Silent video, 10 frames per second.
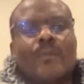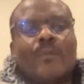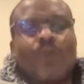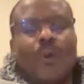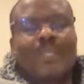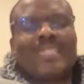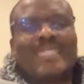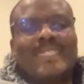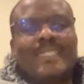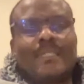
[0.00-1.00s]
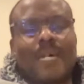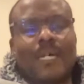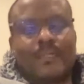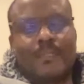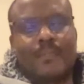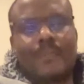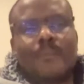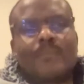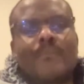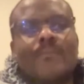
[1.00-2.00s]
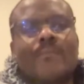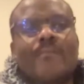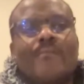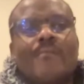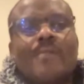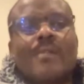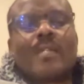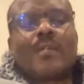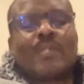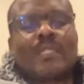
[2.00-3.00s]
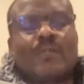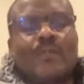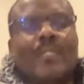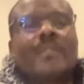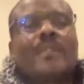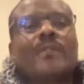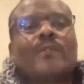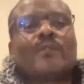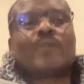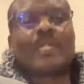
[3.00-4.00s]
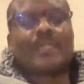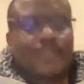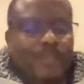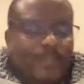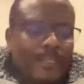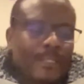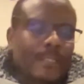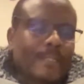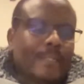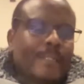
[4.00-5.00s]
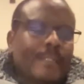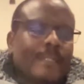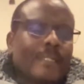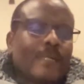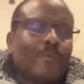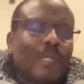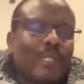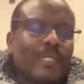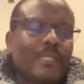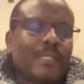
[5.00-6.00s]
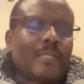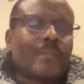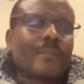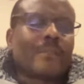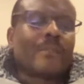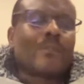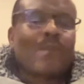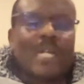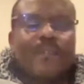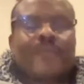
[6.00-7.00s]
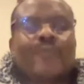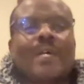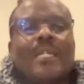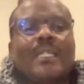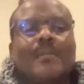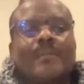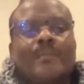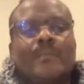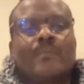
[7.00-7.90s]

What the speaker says: God did that. He was the one who was bringing the wife to Adam.